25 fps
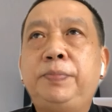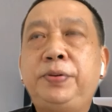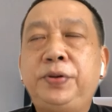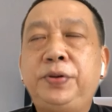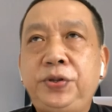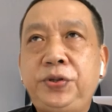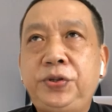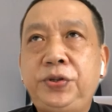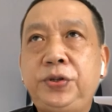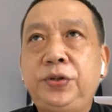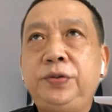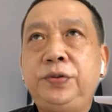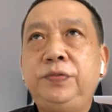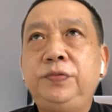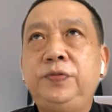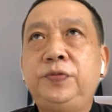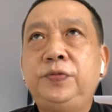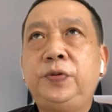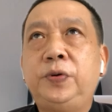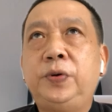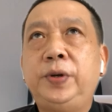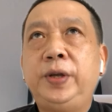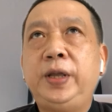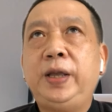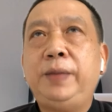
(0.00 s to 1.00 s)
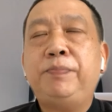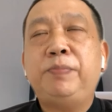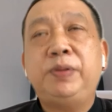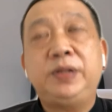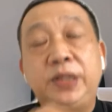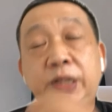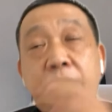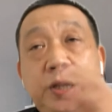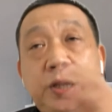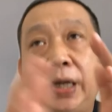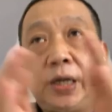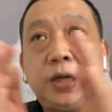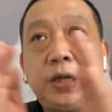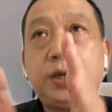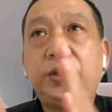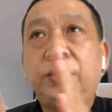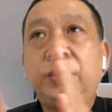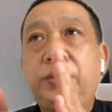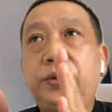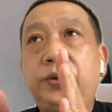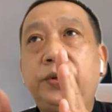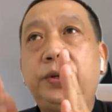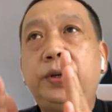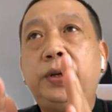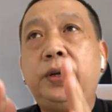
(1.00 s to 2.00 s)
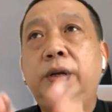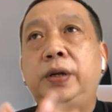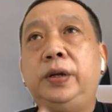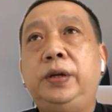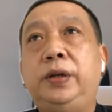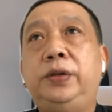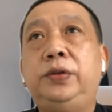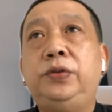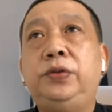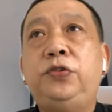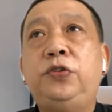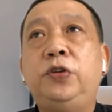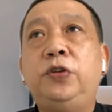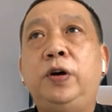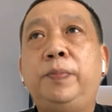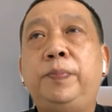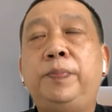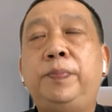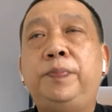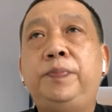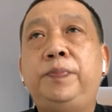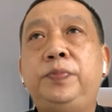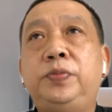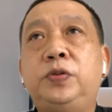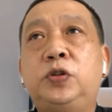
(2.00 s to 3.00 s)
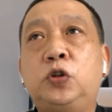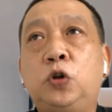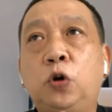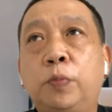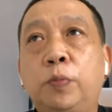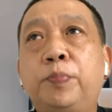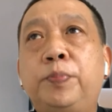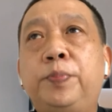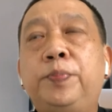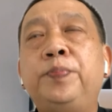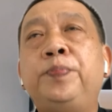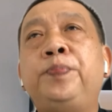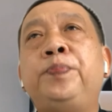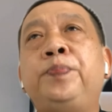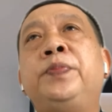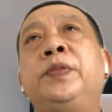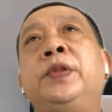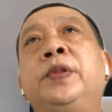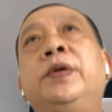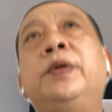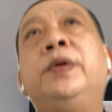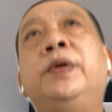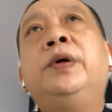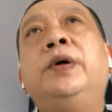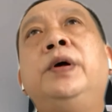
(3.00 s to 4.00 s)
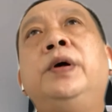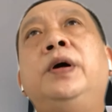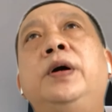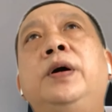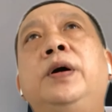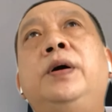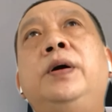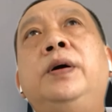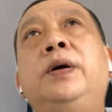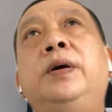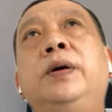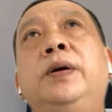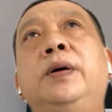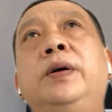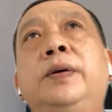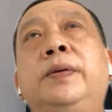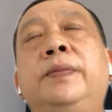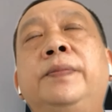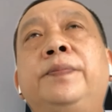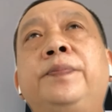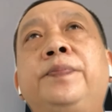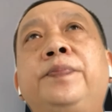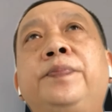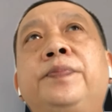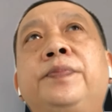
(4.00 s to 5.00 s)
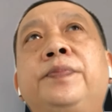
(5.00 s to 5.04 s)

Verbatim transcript: person for a particular uh, job scope. Um,